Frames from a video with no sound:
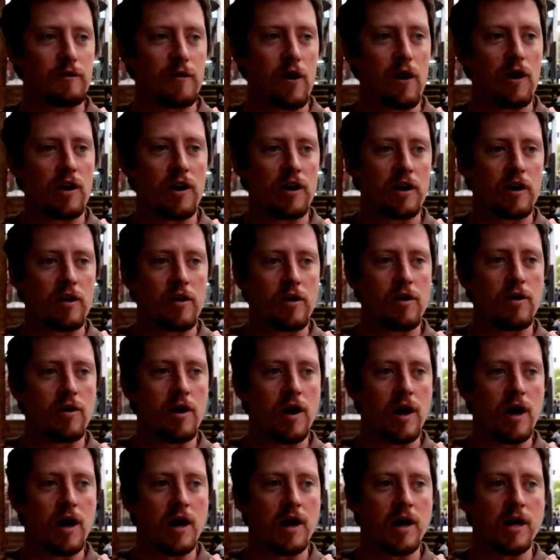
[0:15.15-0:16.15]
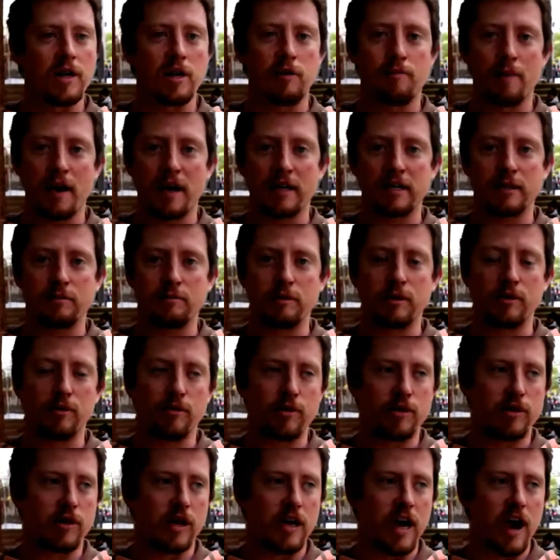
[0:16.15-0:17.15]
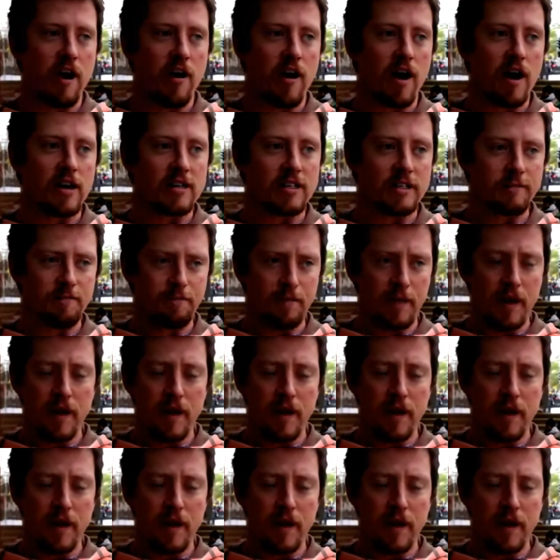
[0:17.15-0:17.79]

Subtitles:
got in your basement or your garage.